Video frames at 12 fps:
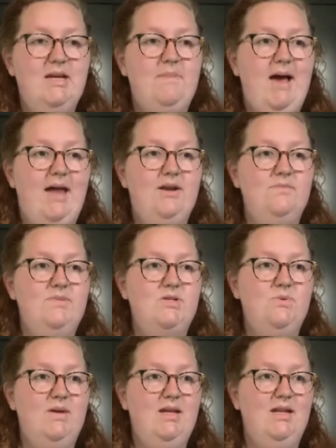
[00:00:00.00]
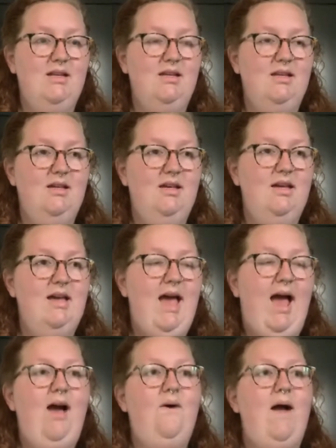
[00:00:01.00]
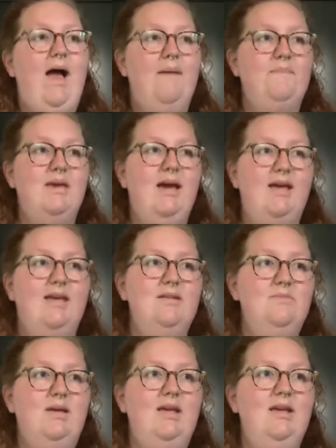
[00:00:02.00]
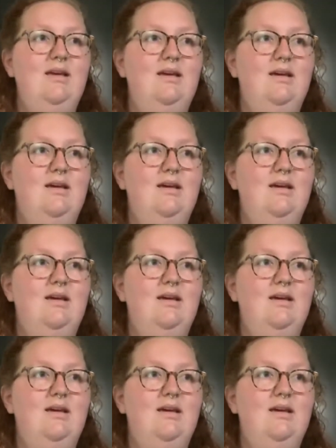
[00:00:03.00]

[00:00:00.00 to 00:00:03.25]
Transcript: a pattern between how happy I can be